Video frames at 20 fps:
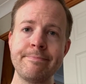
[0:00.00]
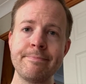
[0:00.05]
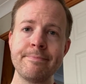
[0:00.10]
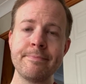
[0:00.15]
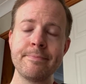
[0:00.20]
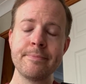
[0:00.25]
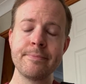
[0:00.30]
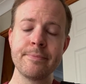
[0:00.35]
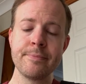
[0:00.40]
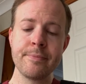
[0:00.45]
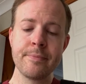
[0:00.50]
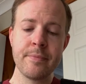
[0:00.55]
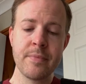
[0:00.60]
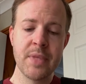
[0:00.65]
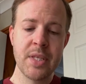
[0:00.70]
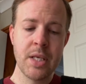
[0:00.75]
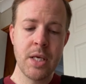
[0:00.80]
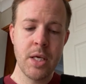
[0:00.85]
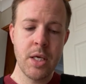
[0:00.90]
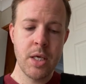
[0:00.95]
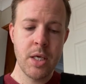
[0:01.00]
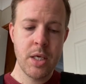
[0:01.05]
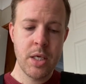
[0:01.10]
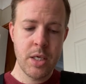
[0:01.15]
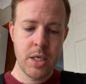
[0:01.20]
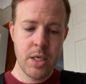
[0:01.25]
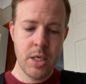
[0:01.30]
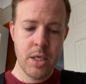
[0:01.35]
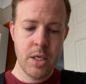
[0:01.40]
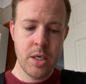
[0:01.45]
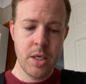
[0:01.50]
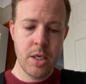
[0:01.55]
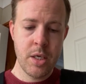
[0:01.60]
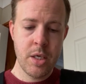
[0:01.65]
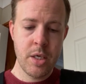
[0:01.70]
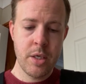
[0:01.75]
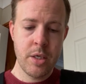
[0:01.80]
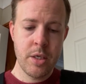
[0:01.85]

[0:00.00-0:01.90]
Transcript: Nobody speaks.